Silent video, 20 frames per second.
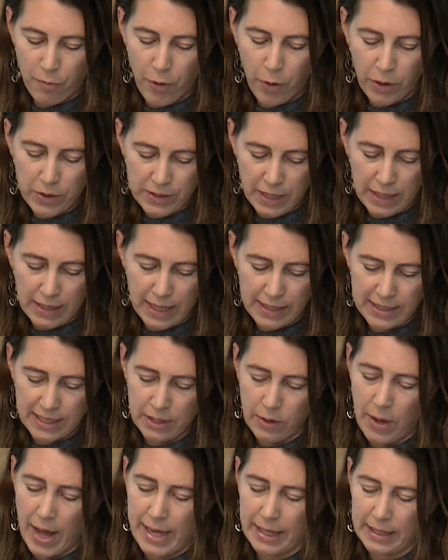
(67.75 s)
focused on
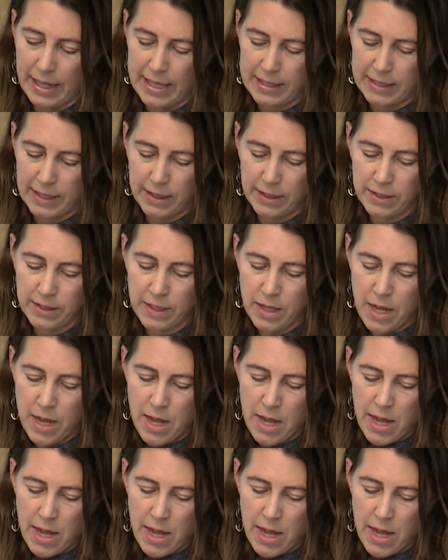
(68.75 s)
Latino adolescents,